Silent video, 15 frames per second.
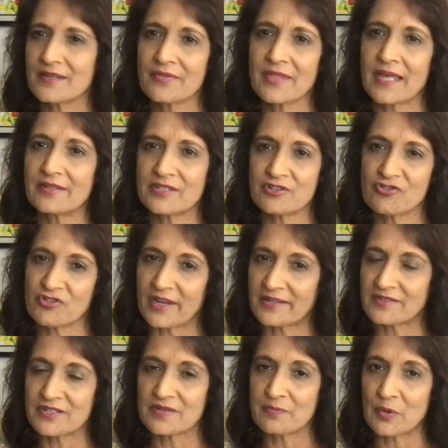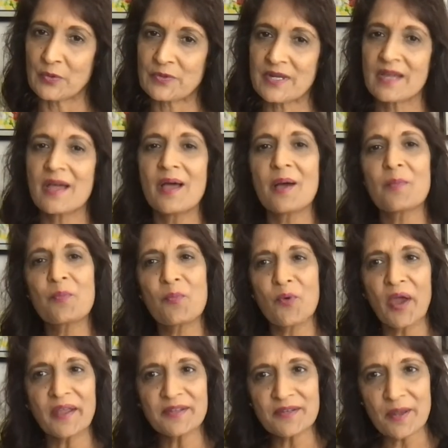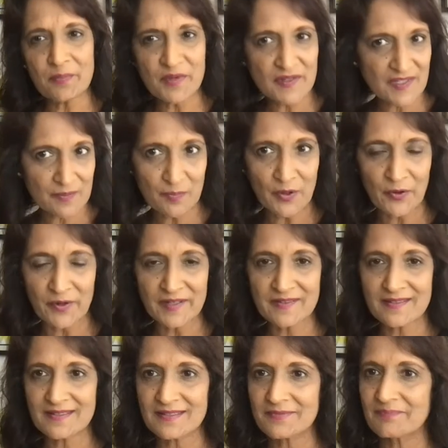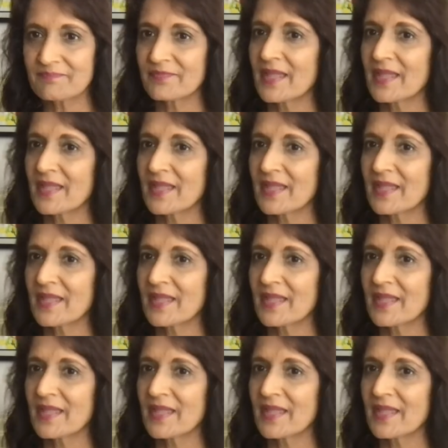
in that dejected mode. Brighten up your spirits.